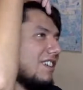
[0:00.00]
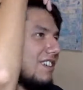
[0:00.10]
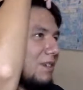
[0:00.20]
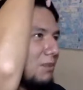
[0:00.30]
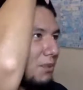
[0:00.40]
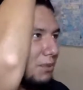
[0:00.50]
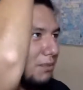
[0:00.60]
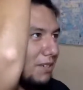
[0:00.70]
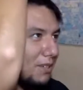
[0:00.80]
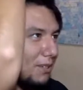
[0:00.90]
Yeah,
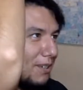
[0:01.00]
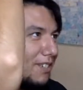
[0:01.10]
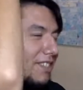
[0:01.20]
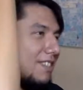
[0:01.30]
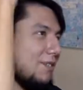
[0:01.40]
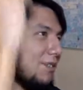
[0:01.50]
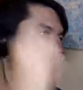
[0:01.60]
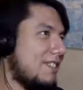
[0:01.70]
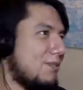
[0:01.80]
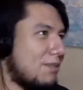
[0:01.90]
Pokemon yoga.
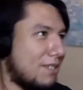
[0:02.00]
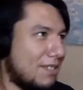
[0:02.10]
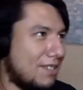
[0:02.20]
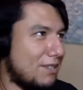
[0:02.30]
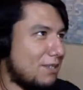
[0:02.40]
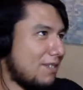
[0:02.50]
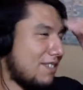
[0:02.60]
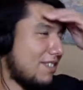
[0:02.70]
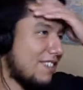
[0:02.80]
It's really interesting.